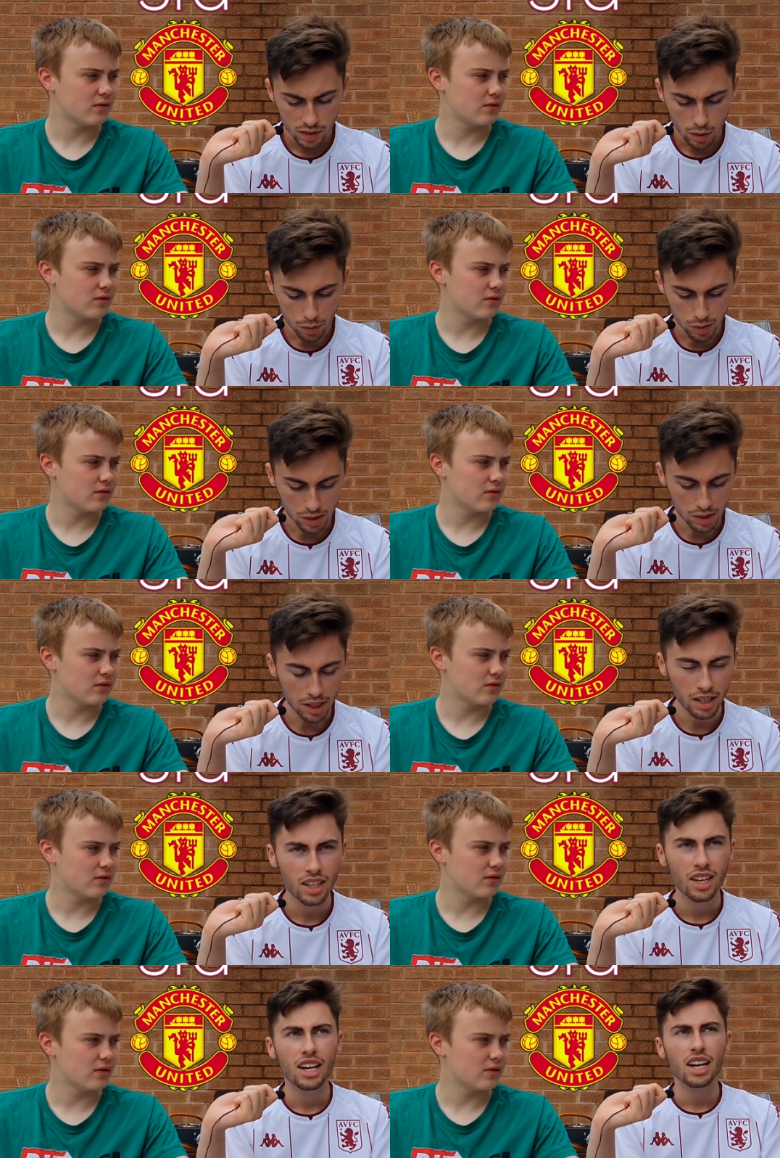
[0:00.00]
Speaker 1: was going to say,
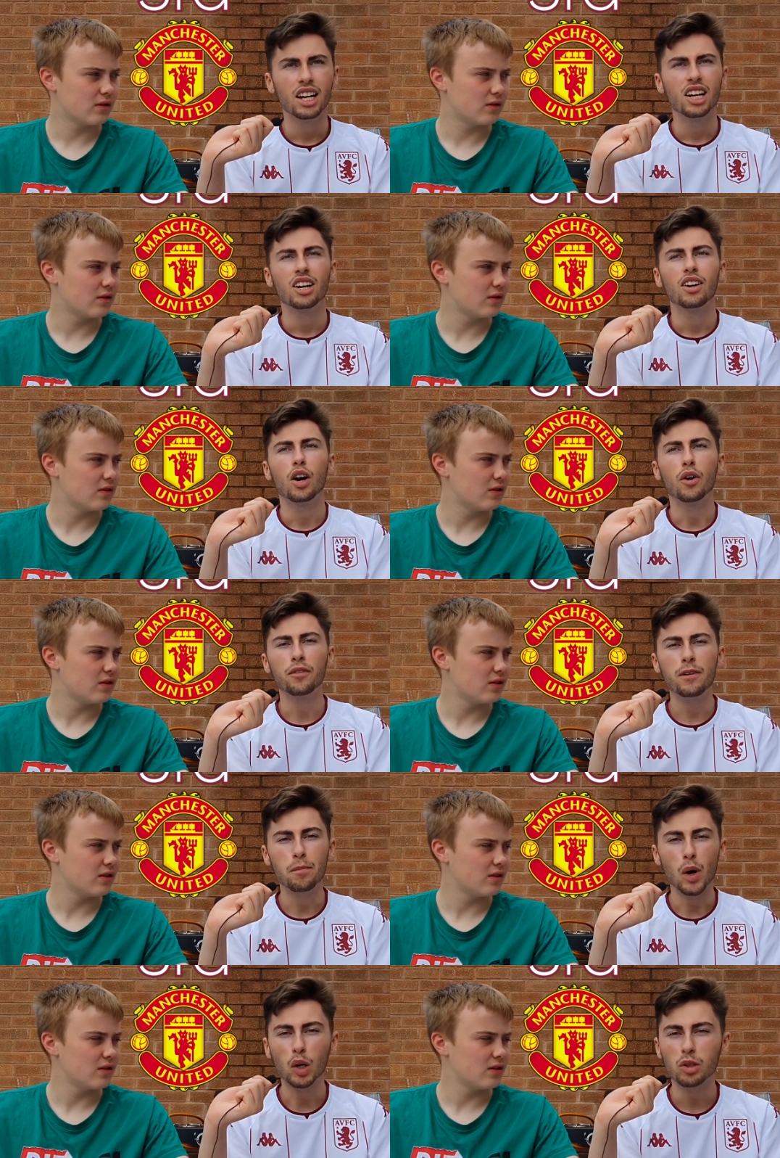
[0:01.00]
I
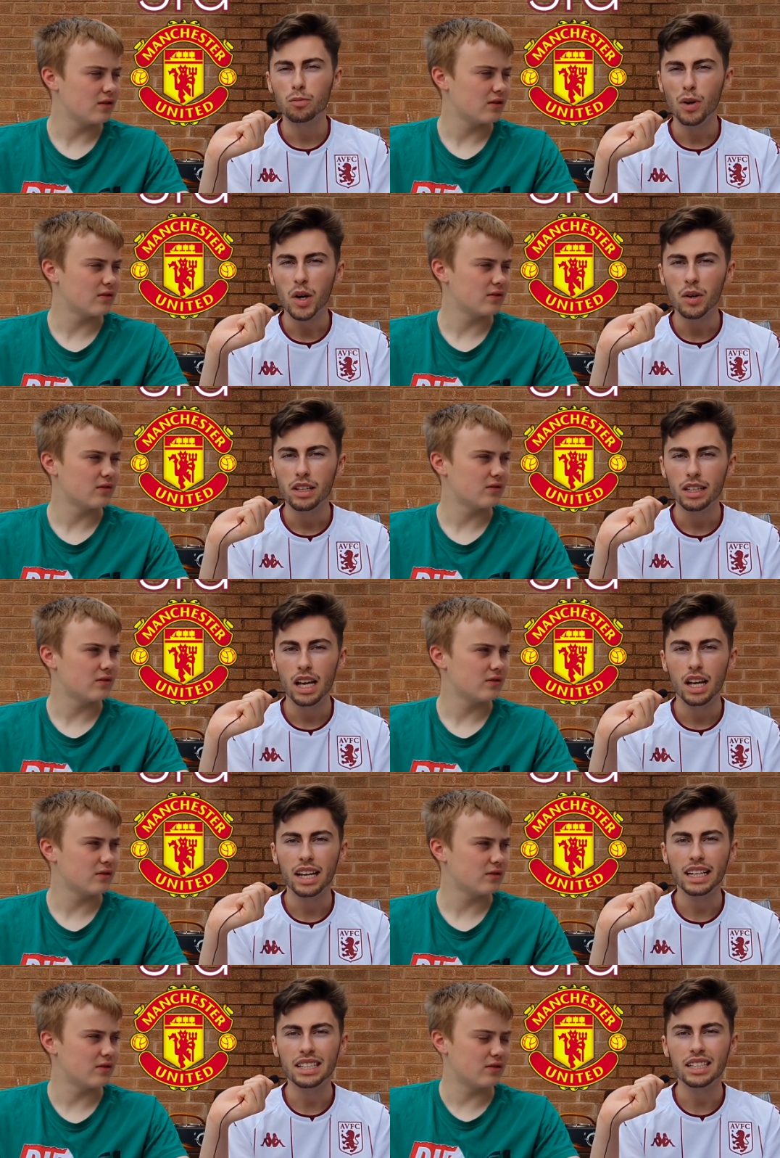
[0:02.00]
think Pogba
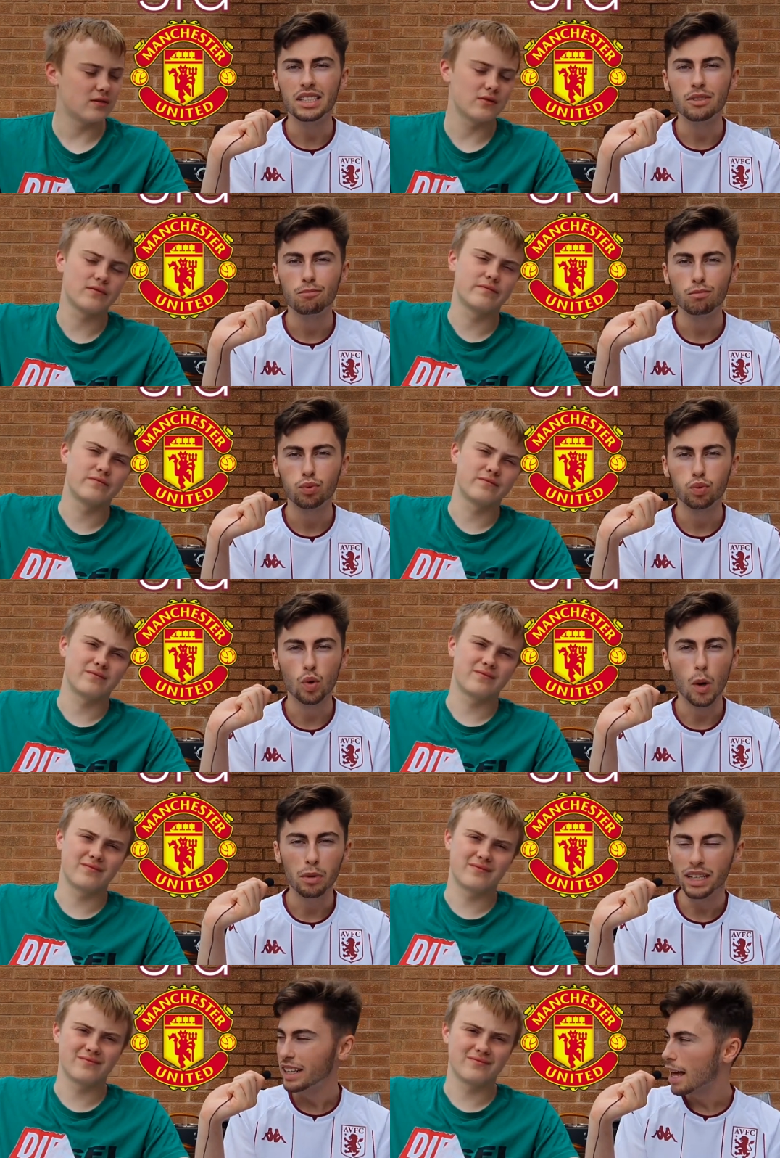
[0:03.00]
is
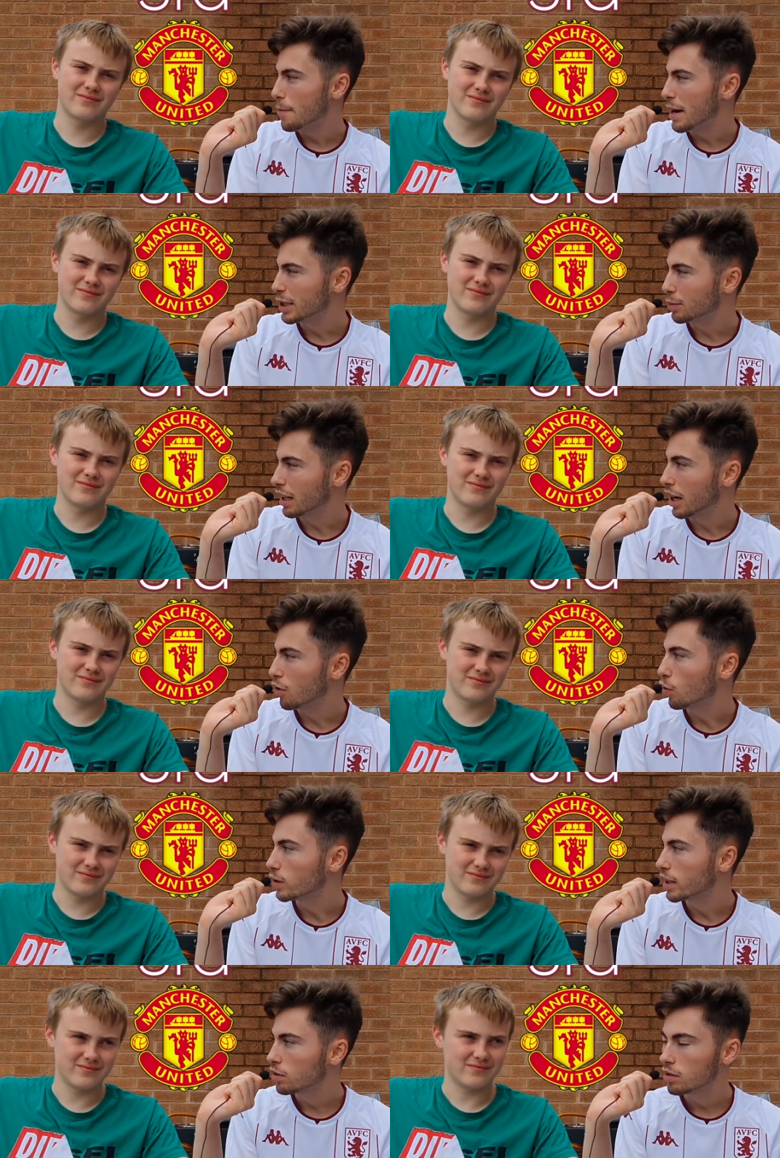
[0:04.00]
probably their best player right
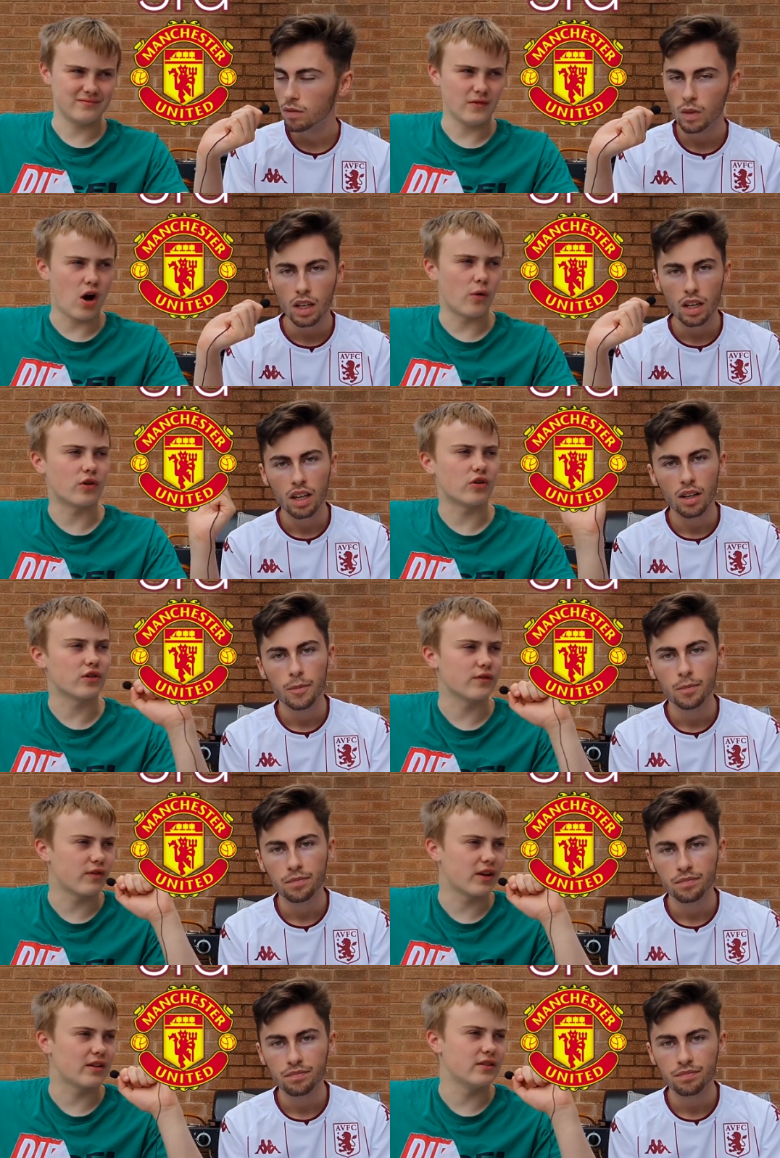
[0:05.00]
now.
Speaker 2: I would argue
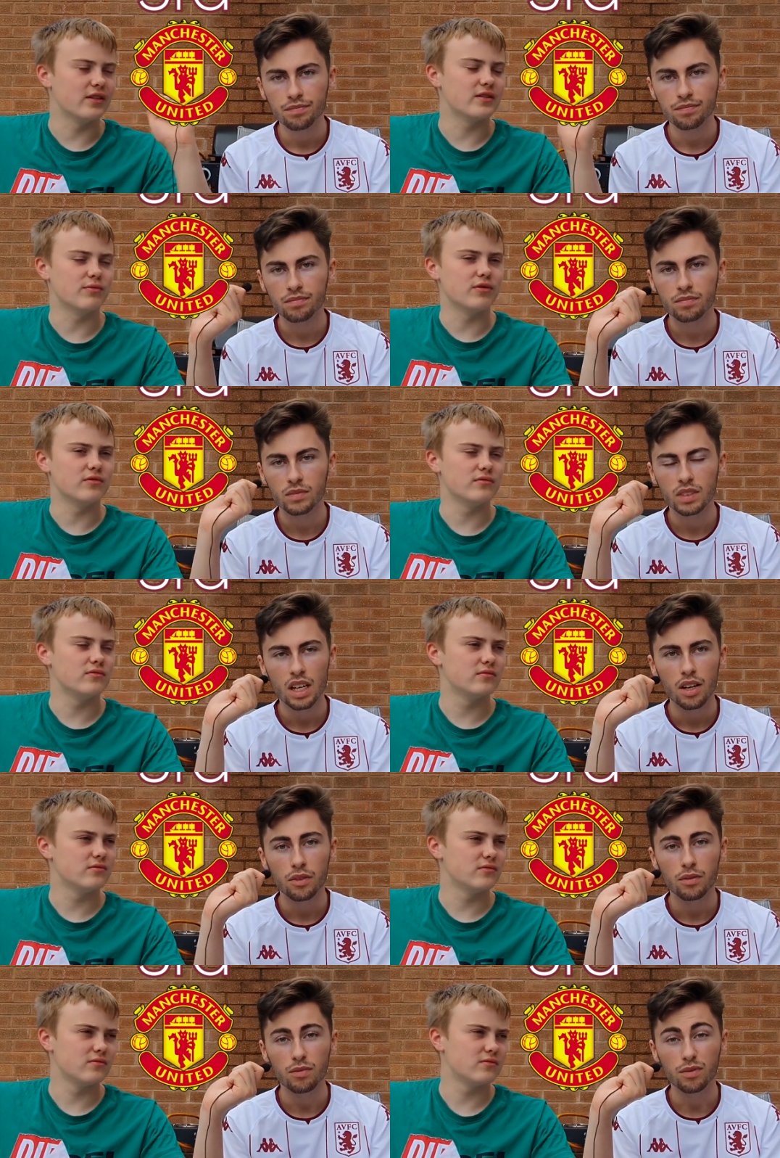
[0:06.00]
Fernandes.
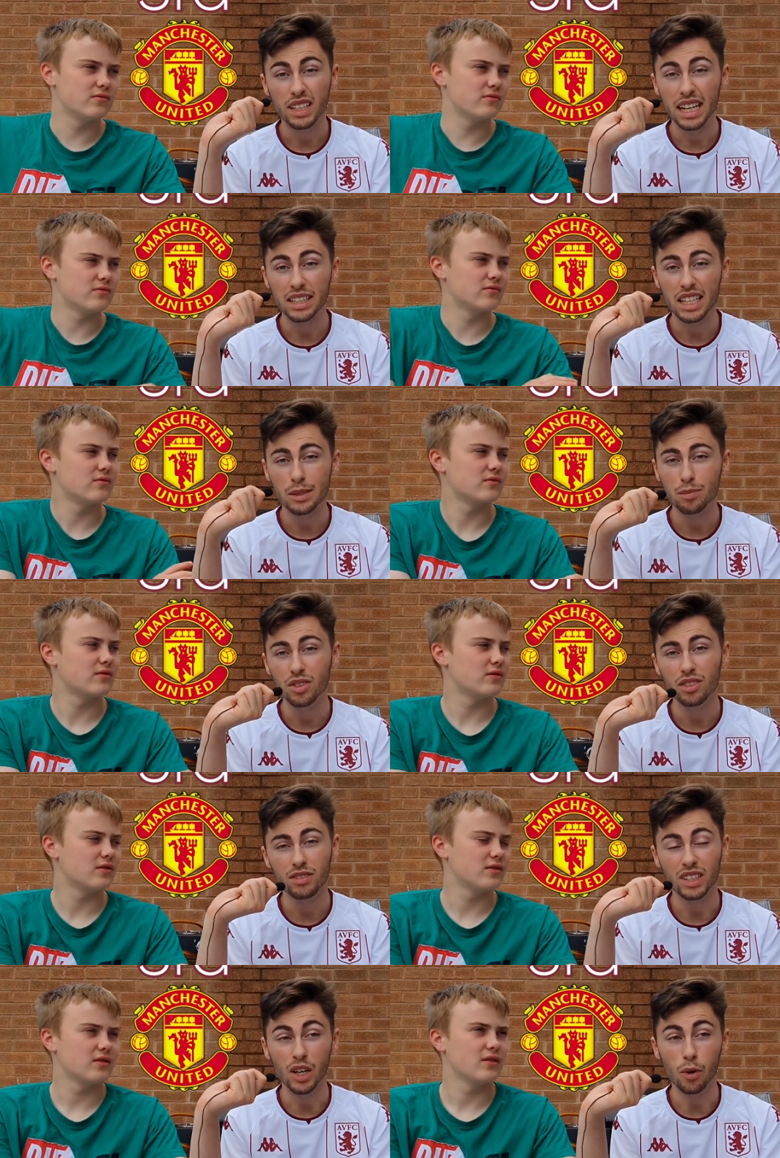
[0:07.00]

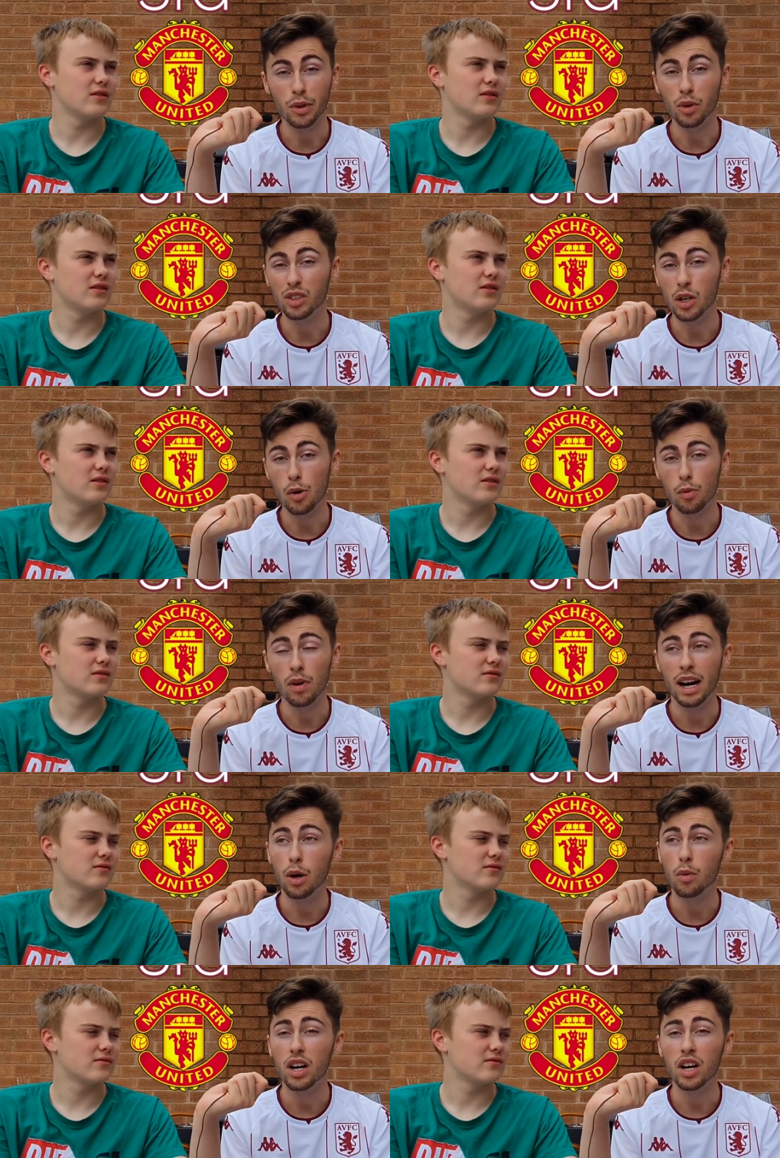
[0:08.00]
Speaker 1: But you know, we all know
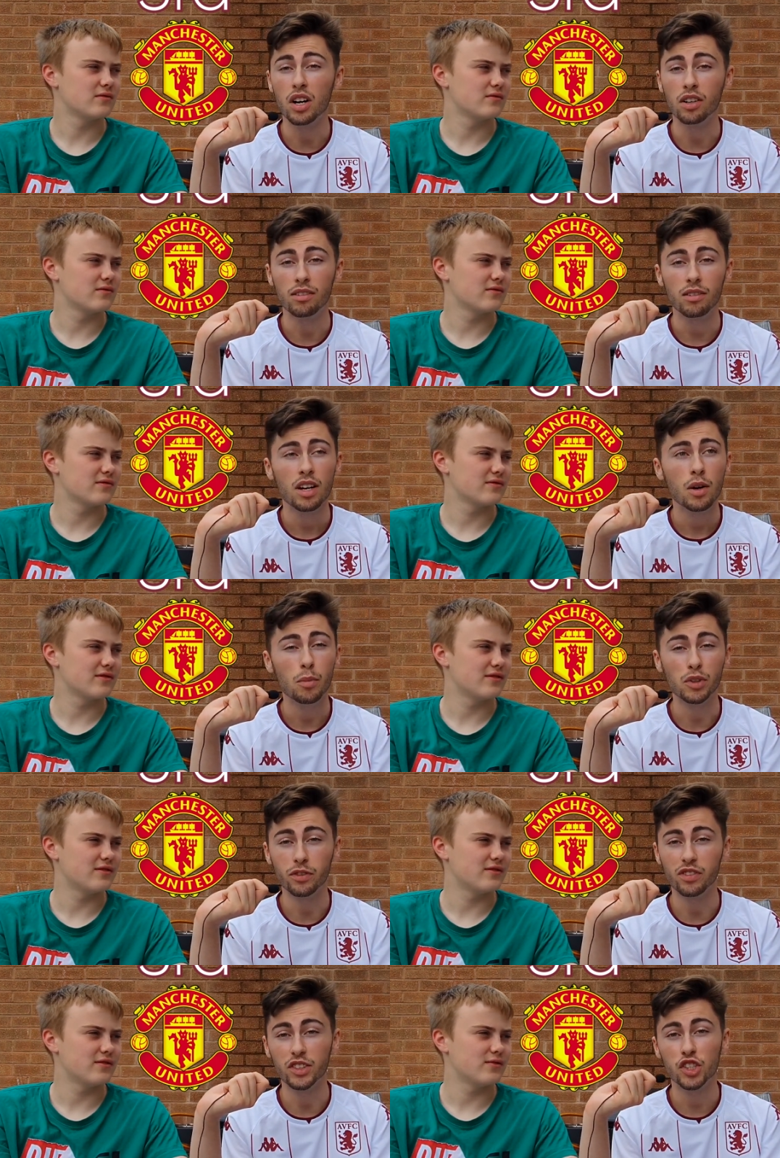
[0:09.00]
how much
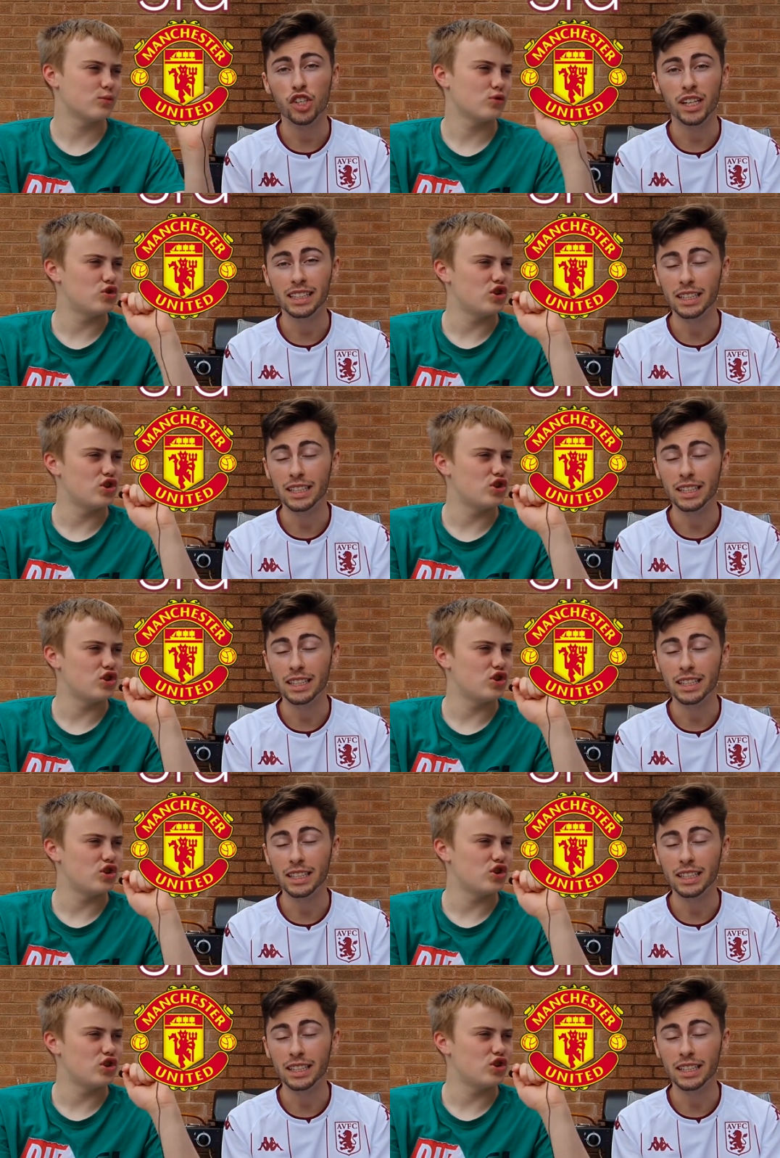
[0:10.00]
of a cheat